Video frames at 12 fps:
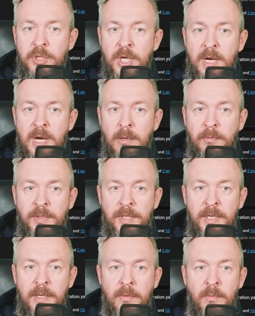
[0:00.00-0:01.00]
we check out
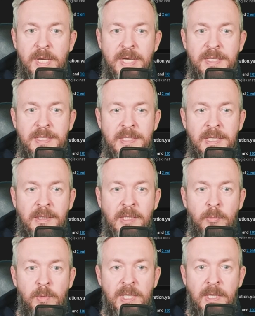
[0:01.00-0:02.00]
here, we can see
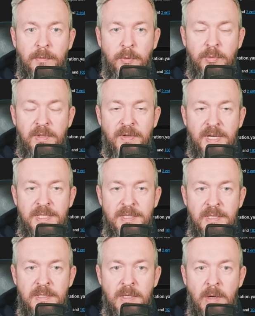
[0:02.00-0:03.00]
that we have 2
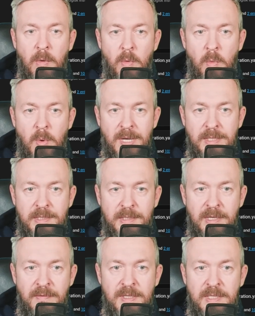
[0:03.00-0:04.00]
devices, 1
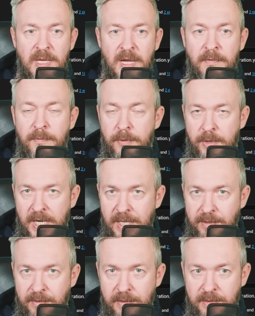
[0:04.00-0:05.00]
service and 4
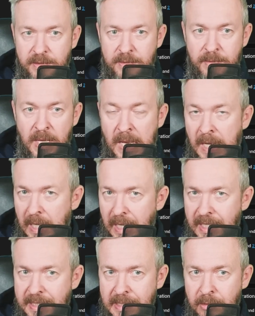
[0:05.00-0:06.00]
entities.
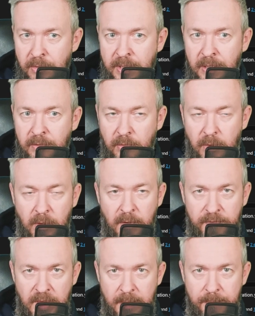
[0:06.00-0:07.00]
Let's look at all
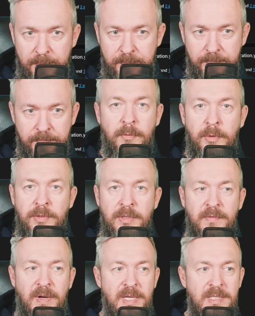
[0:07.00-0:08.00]
of them. For the
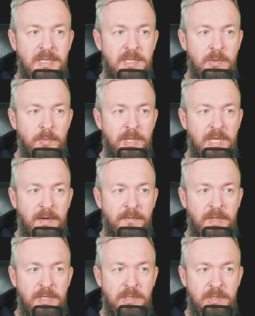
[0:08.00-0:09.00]
devices, we
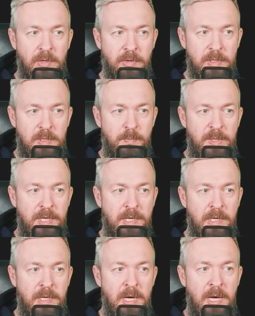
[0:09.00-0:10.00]
have this Sonos
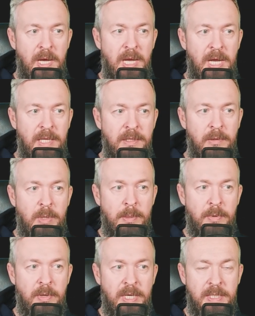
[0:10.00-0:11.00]
speaker and the
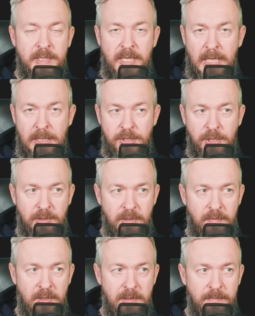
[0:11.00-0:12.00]
WebOS LG
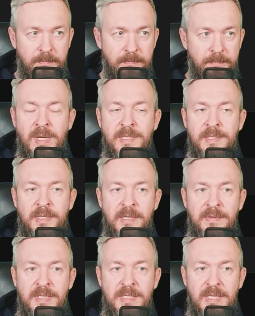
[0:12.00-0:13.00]
TV. One
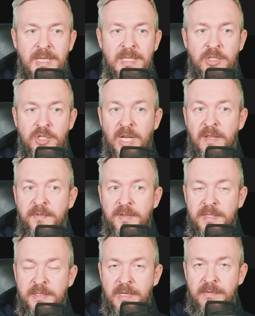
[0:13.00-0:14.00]
service is
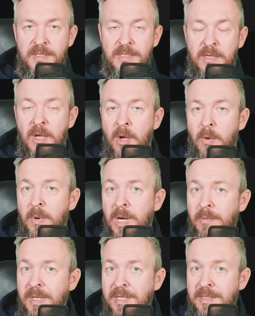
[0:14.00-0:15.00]
Jellyfin service,
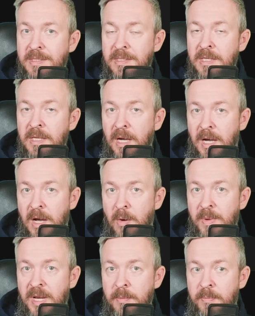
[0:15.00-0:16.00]
where we can see
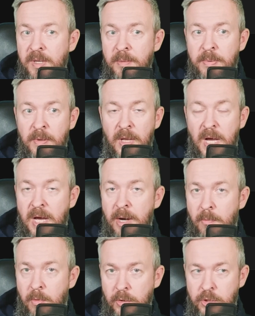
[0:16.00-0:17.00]
how many people
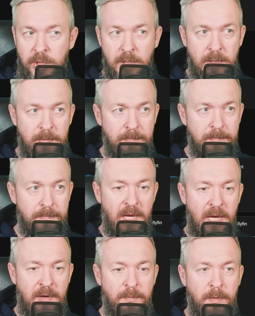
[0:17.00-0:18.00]
are watching.
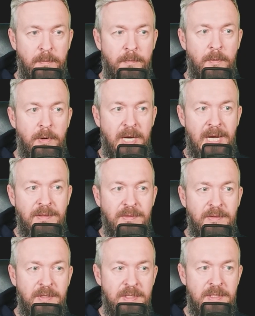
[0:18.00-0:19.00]
And for 4
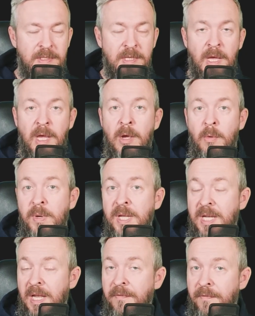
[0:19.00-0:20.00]
entities,
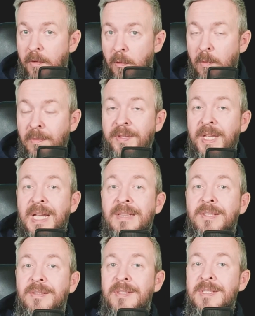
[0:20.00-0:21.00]
we have all the
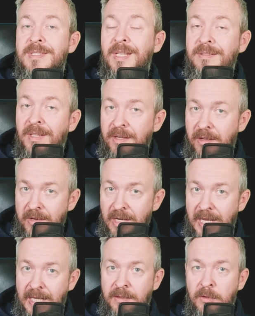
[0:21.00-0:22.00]
entities that are
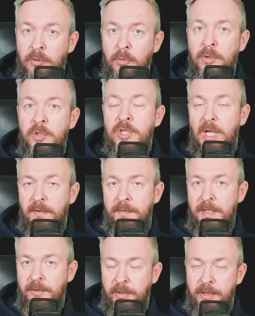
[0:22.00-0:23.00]
related to the Jellyfin